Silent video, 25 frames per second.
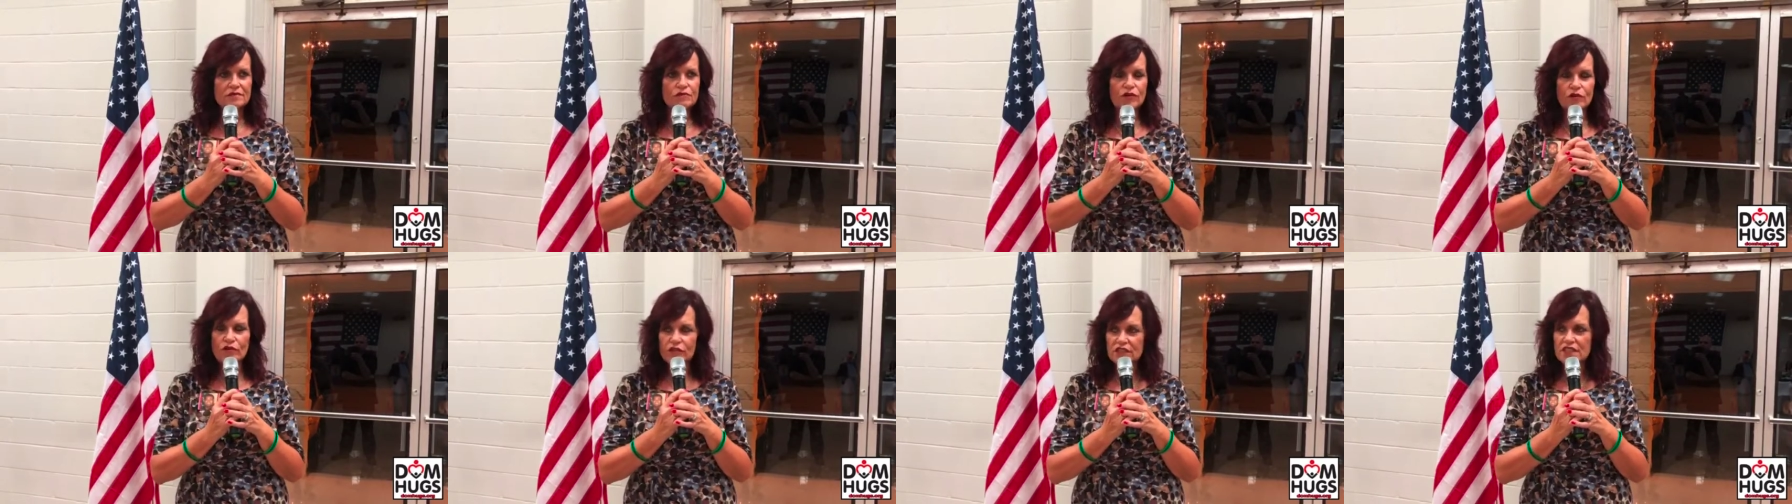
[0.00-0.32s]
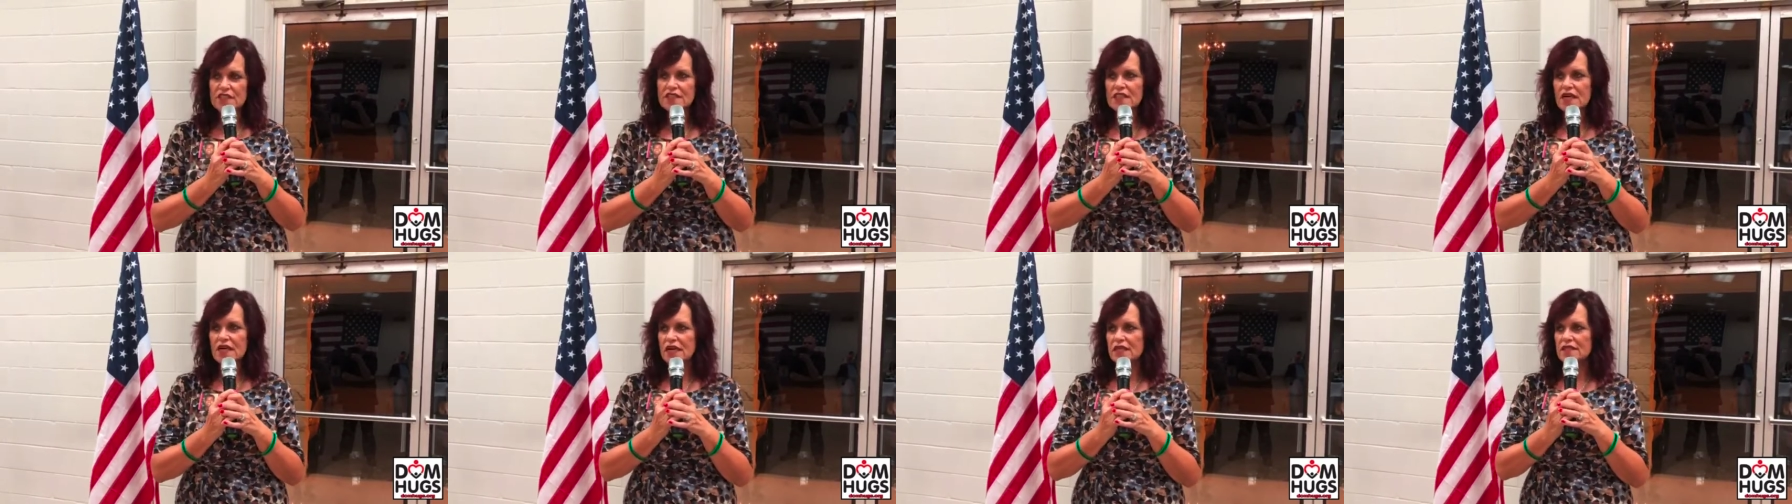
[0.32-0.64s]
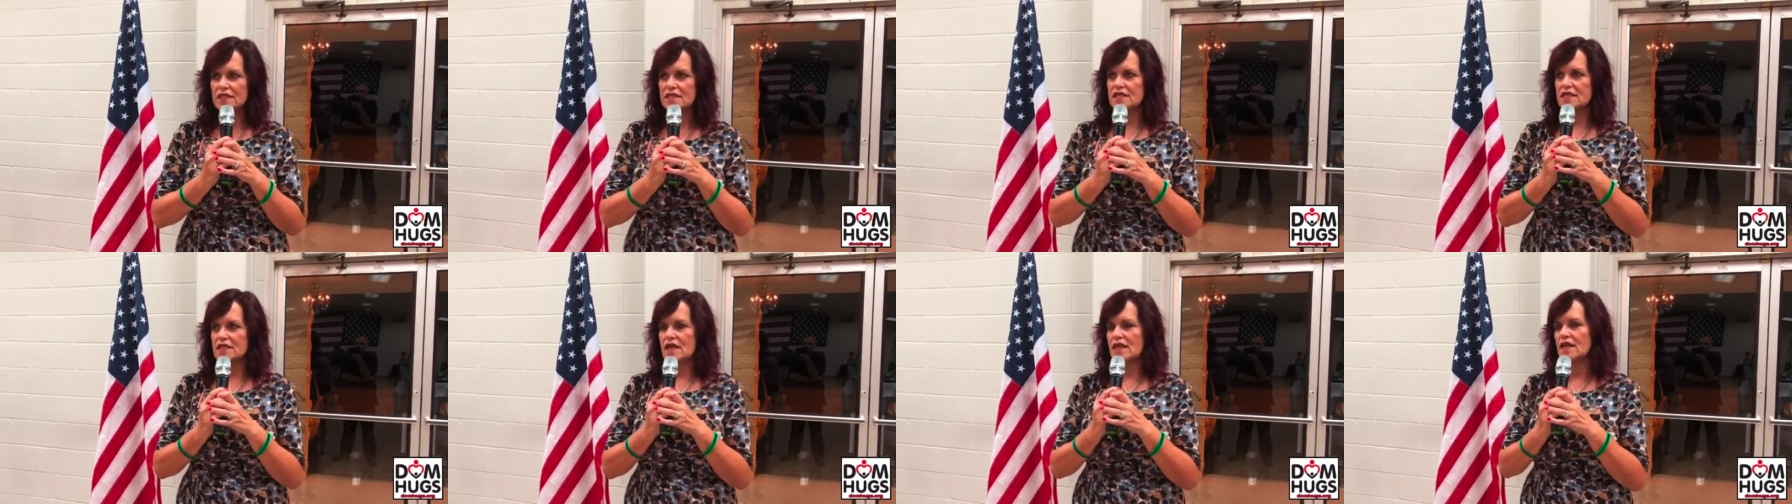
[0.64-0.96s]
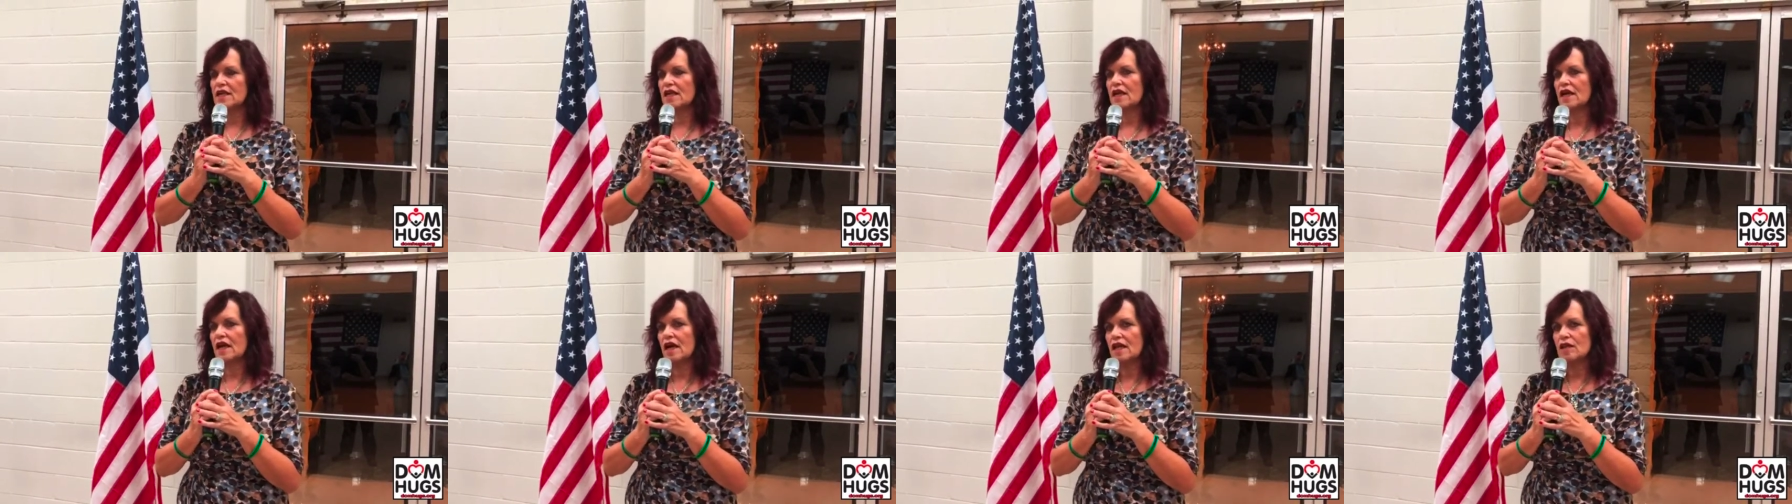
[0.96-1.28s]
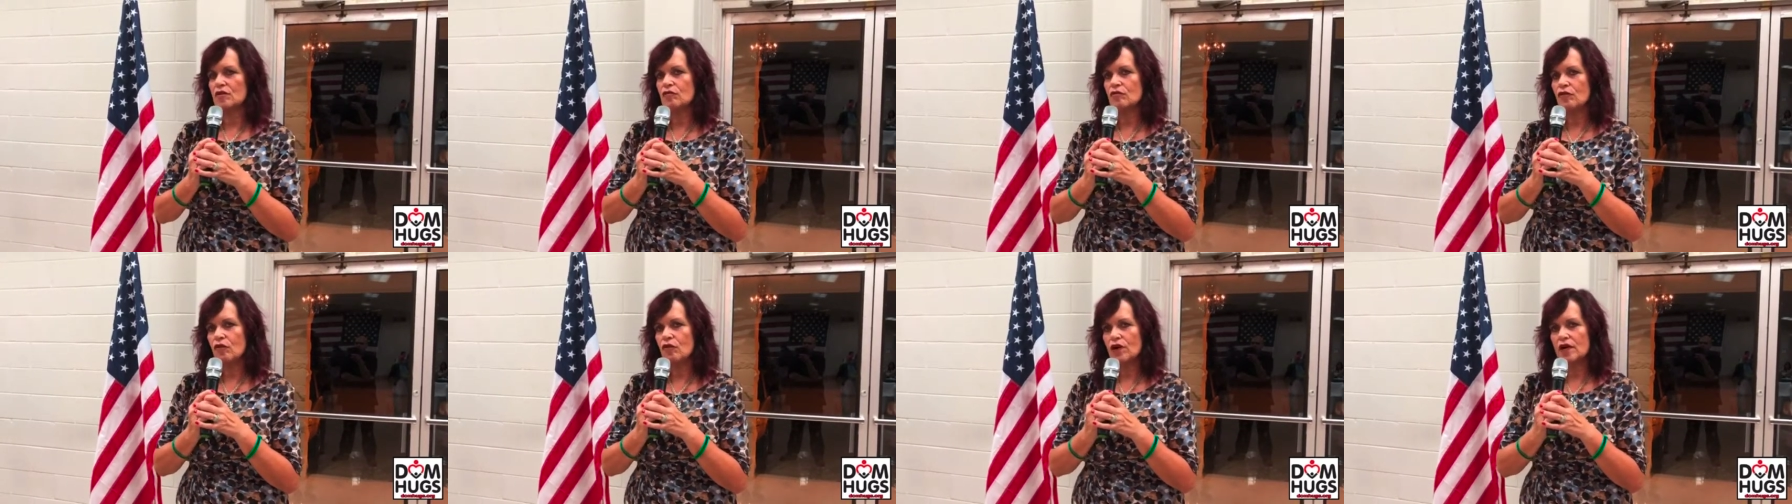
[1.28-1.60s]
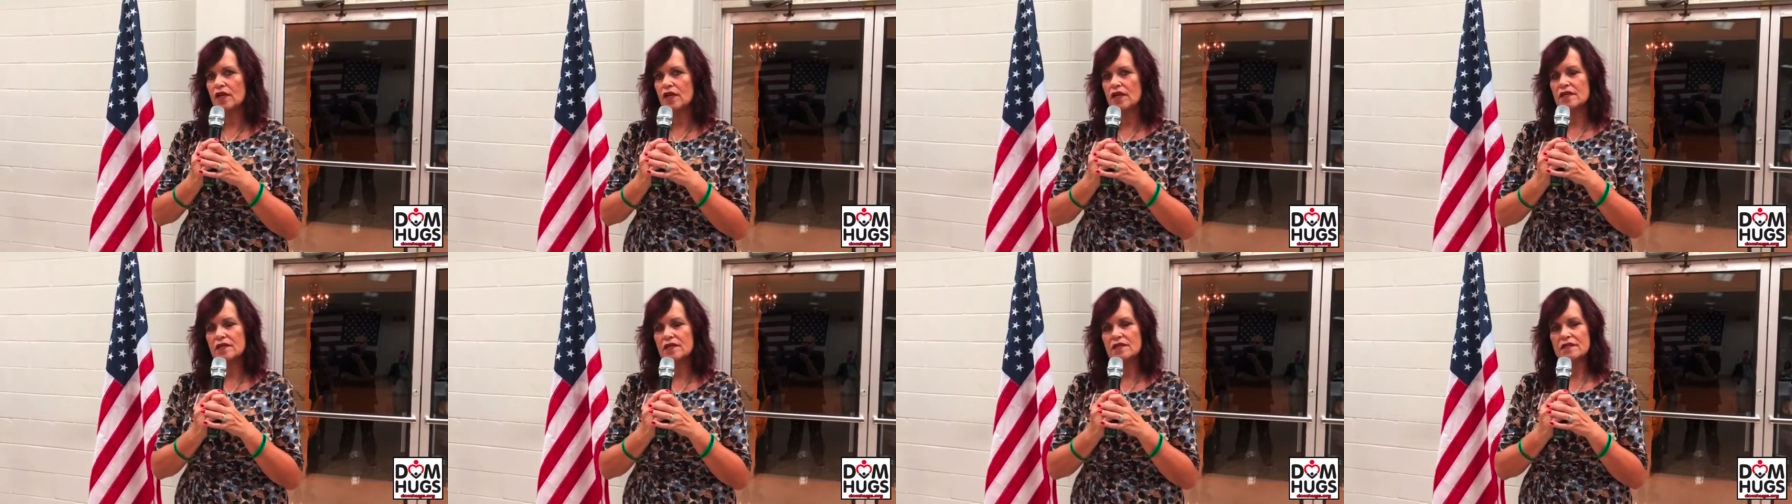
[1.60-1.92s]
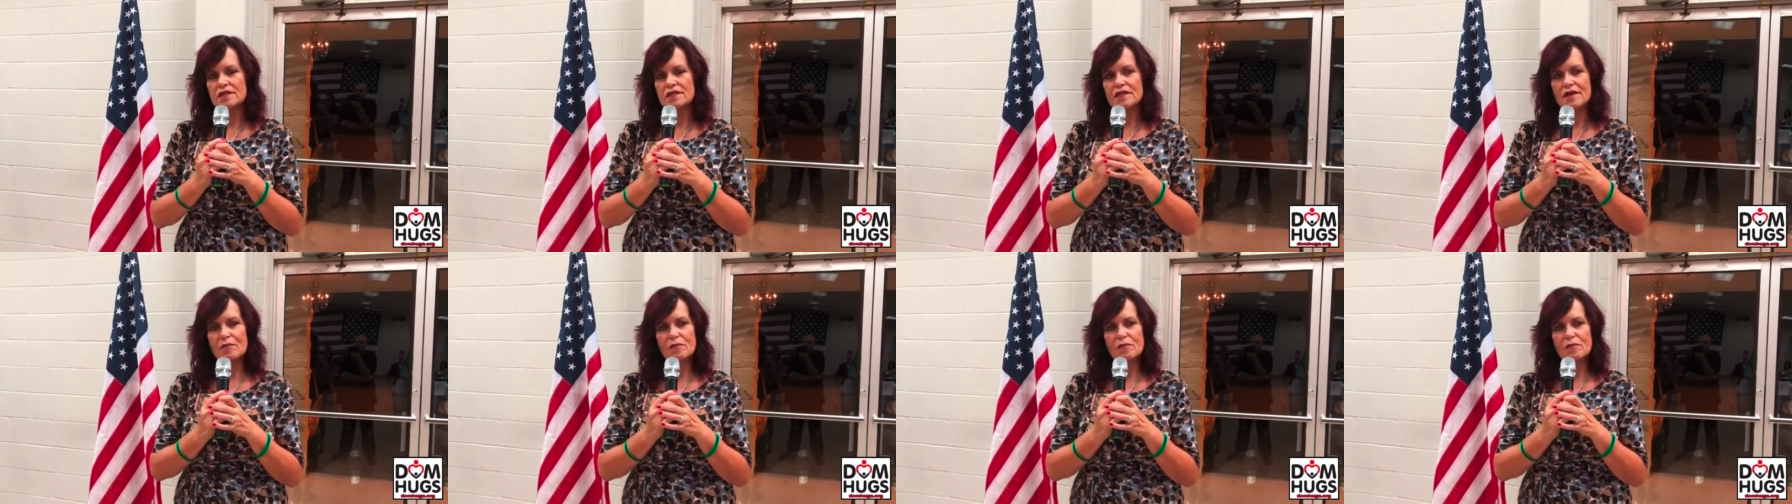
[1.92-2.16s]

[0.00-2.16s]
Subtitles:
Riverside, Southern California,